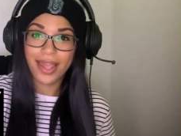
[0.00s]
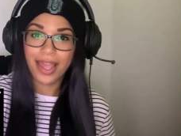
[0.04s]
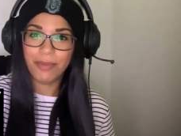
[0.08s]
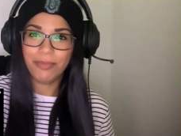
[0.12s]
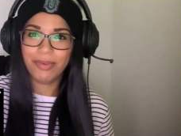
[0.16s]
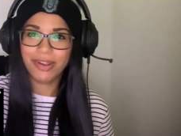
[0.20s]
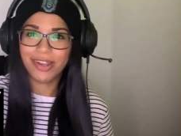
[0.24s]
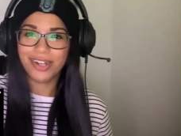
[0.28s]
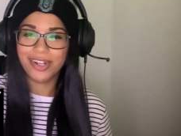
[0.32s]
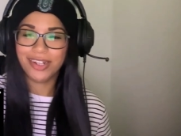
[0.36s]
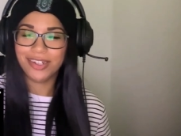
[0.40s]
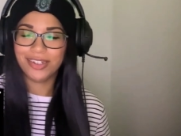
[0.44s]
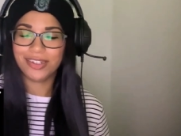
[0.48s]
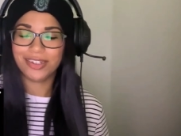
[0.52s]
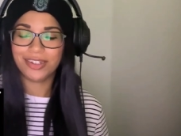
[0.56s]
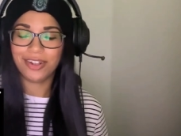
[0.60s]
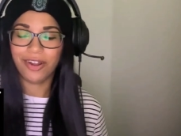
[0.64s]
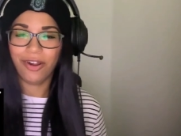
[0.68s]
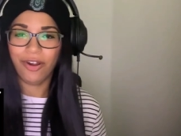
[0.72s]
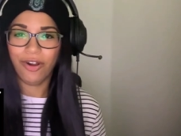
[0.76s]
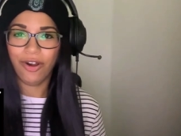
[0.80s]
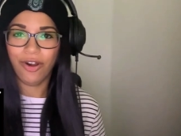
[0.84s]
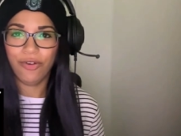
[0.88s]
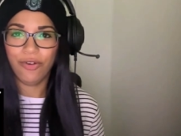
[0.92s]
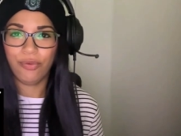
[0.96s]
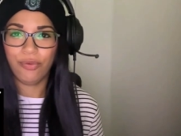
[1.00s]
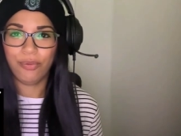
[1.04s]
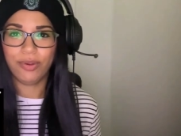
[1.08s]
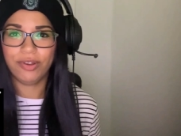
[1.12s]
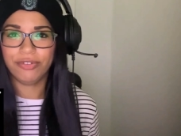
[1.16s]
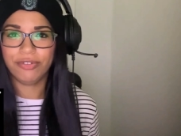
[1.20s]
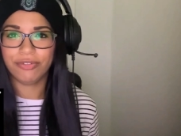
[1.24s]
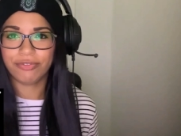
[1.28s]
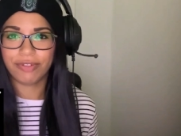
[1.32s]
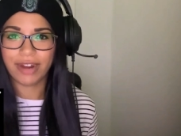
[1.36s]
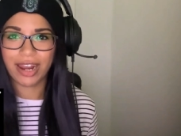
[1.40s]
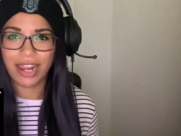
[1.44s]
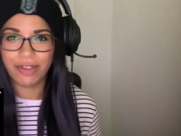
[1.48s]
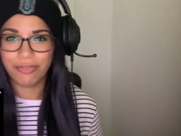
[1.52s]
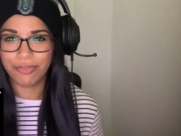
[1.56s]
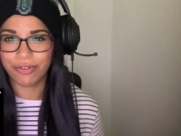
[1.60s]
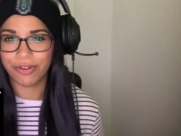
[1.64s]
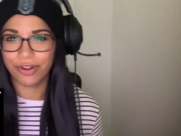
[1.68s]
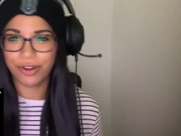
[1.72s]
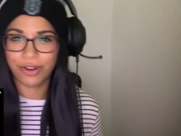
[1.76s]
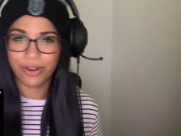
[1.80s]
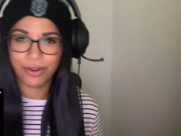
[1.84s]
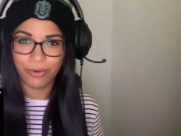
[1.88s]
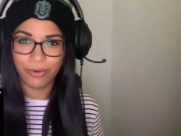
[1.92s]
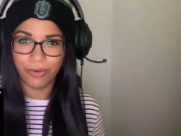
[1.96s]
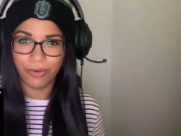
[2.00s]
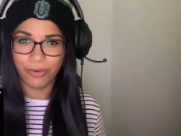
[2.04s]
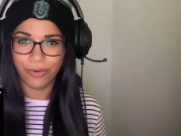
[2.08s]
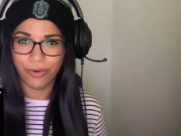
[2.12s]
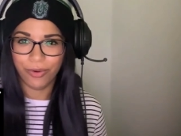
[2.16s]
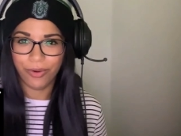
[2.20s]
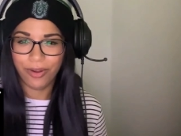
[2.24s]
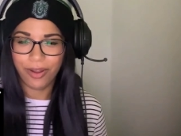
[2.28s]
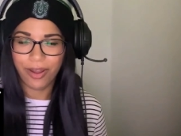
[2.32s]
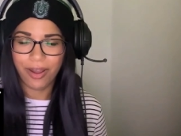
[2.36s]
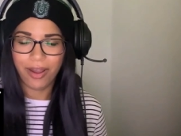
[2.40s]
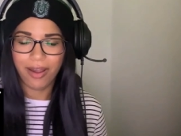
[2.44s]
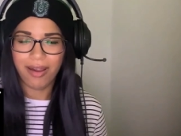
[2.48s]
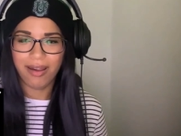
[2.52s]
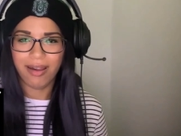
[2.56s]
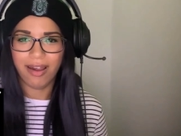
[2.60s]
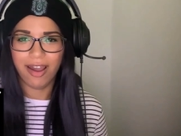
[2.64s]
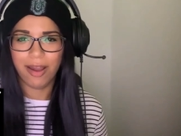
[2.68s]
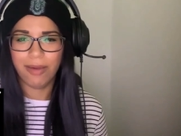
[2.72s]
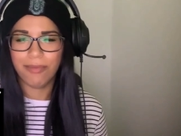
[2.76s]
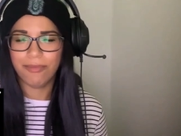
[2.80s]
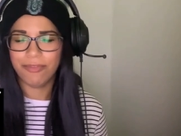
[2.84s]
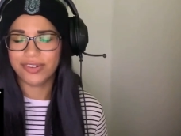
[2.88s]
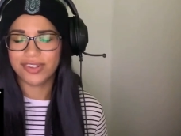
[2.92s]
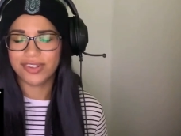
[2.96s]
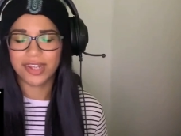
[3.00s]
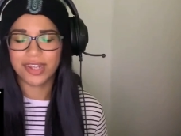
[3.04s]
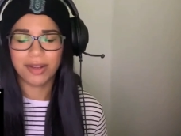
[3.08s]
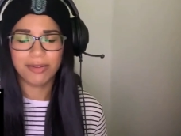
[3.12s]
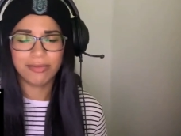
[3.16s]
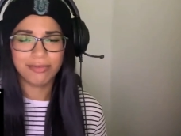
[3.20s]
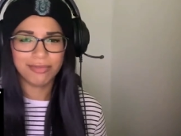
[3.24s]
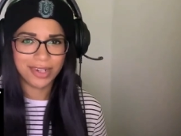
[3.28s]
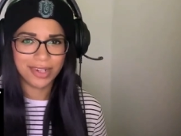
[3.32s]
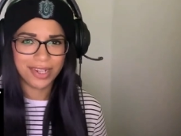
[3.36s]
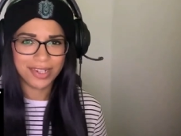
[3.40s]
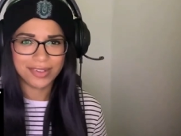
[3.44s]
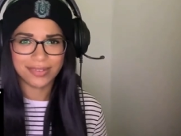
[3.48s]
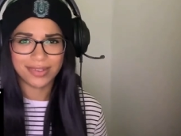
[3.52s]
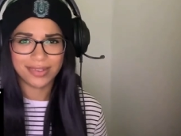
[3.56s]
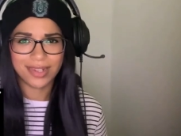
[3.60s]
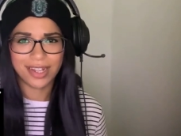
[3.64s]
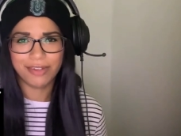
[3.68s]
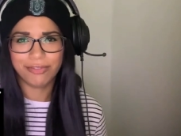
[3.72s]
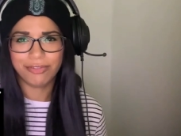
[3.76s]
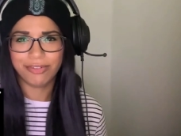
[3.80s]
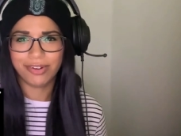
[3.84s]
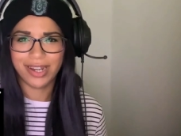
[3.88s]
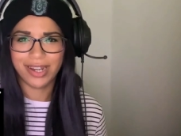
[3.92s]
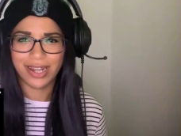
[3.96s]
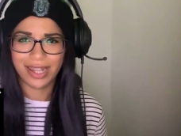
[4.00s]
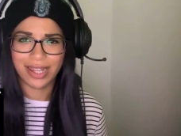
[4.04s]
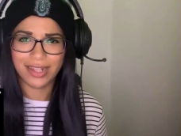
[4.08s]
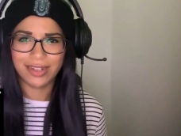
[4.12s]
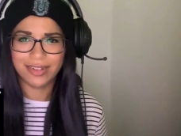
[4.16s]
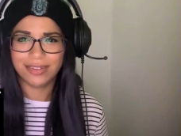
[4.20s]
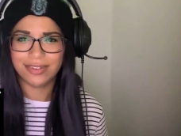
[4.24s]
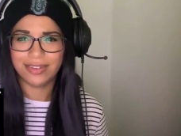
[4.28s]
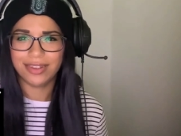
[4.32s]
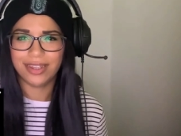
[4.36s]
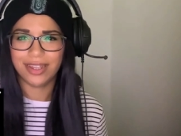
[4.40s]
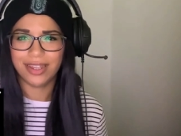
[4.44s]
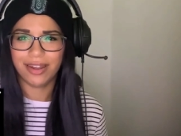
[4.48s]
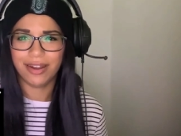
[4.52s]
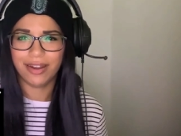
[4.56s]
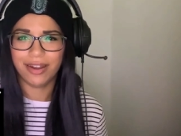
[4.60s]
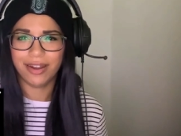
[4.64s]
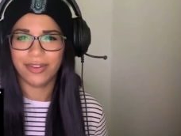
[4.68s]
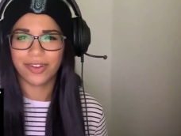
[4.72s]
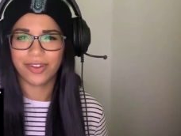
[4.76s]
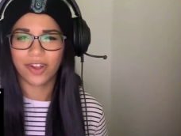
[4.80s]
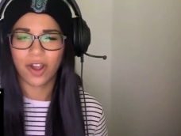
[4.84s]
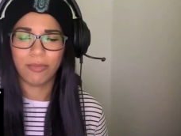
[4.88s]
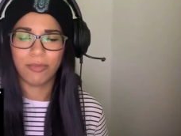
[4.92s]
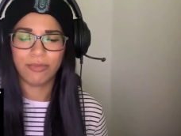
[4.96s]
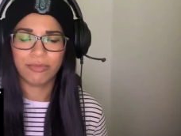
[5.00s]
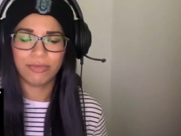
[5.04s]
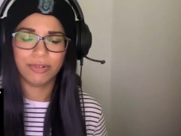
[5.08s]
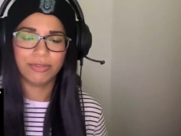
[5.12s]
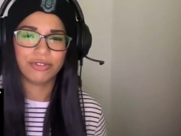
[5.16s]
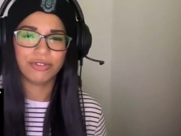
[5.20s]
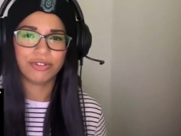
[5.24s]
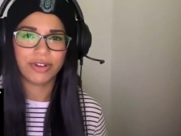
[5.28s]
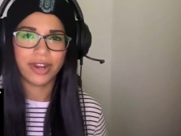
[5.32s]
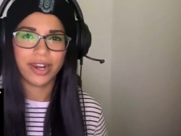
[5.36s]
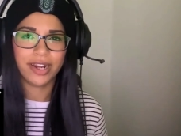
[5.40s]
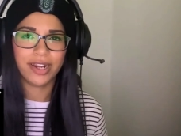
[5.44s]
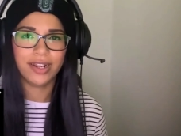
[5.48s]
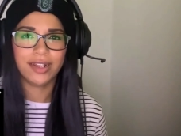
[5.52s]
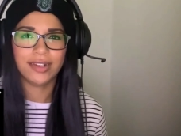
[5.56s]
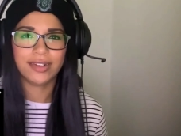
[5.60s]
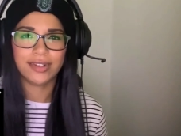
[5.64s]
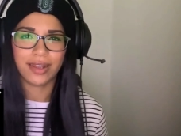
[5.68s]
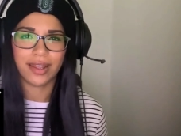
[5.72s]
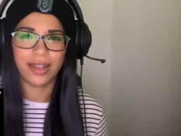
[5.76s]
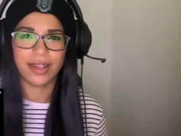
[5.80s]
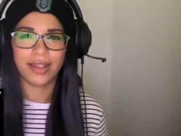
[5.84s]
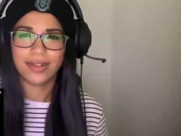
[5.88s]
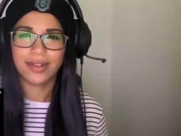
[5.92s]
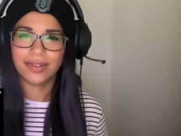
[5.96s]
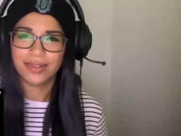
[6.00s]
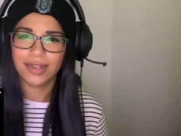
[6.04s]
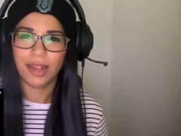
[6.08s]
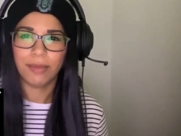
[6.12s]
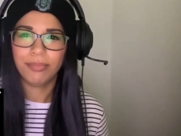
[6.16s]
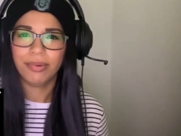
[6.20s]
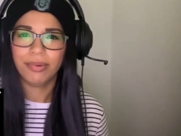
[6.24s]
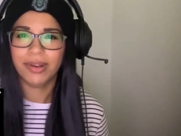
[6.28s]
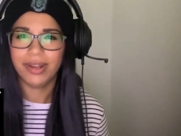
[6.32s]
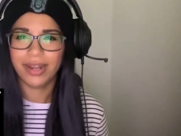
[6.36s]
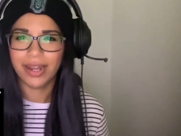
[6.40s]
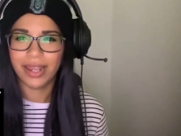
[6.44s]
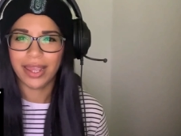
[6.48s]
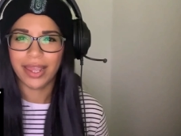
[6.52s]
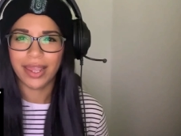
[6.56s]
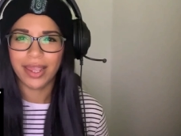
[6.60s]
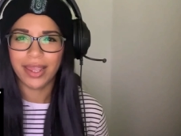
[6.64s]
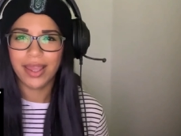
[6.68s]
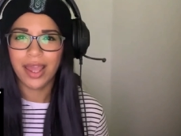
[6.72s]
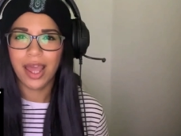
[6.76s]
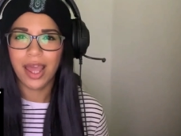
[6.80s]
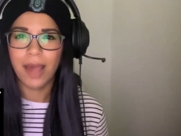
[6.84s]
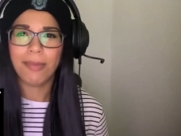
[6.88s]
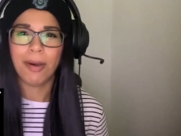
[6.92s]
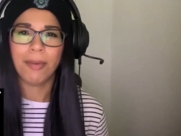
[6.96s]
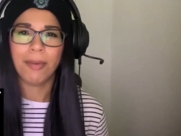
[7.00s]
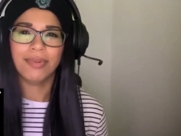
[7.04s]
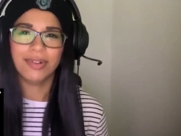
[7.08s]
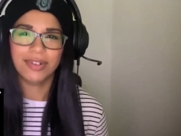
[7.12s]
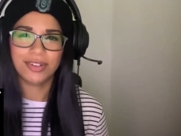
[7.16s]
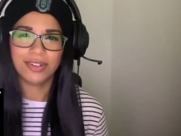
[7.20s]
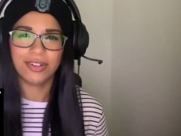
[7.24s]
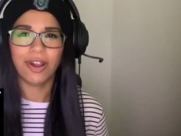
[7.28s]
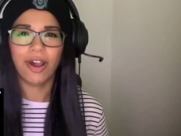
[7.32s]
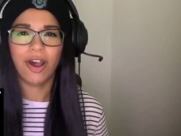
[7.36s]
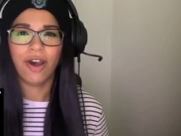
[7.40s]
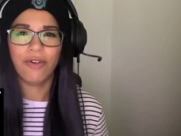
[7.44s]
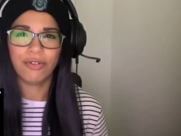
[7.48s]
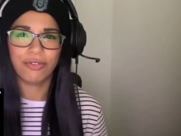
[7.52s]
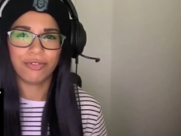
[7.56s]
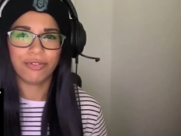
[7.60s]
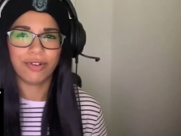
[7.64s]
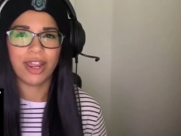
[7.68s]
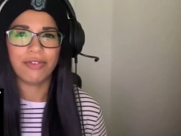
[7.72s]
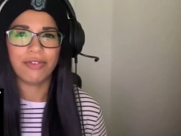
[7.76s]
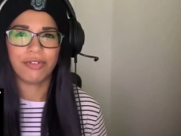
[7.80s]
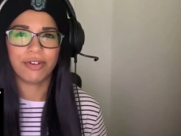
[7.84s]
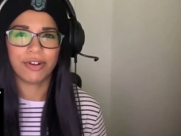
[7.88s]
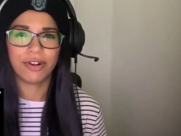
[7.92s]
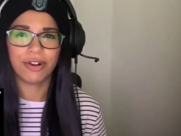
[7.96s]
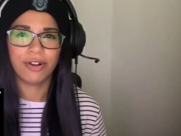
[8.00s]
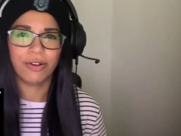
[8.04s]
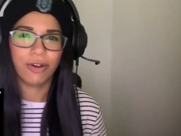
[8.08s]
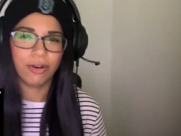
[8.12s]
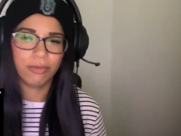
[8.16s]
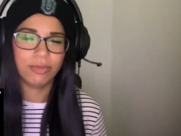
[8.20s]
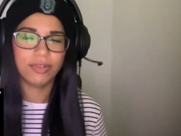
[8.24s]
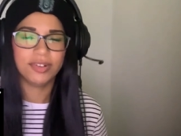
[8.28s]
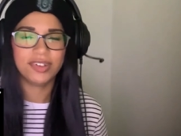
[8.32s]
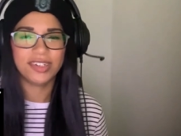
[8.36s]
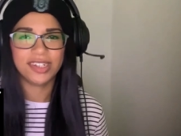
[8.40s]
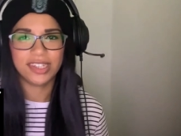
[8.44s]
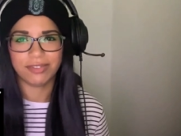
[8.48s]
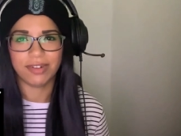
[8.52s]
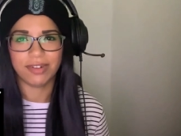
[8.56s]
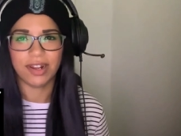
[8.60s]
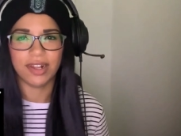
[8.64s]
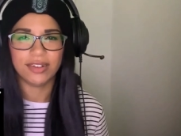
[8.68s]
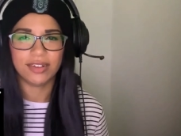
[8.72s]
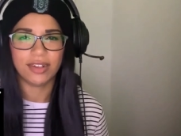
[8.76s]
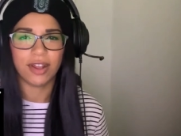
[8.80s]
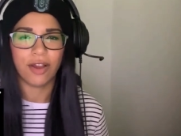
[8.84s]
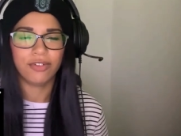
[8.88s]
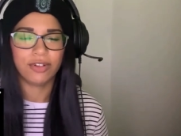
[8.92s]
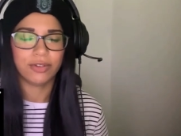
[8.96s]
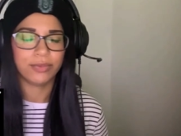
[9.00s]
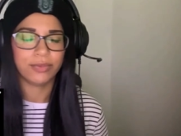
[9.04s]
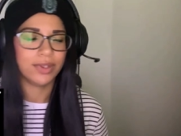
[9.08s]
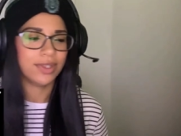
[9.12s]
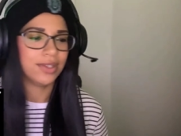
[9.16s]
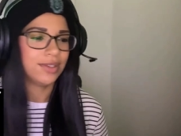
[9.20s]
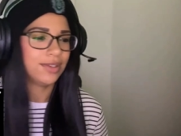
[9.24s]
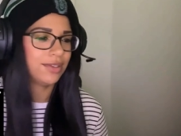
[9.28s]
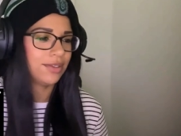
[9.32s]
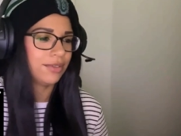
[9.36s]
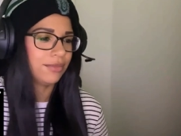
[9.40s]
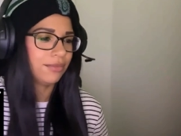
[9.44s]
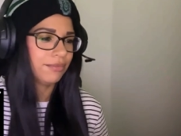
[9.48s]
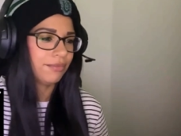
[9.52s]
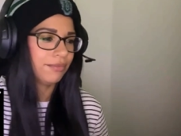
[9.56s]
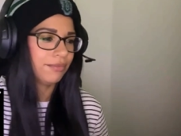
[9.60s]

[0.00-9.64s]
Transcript: and we're going to start off with Ravenclaw. Um, for some reason, they've released the uh, the common room trailers like separately, but we'll start off with Ravenclaw and we'll see the rest afterwards.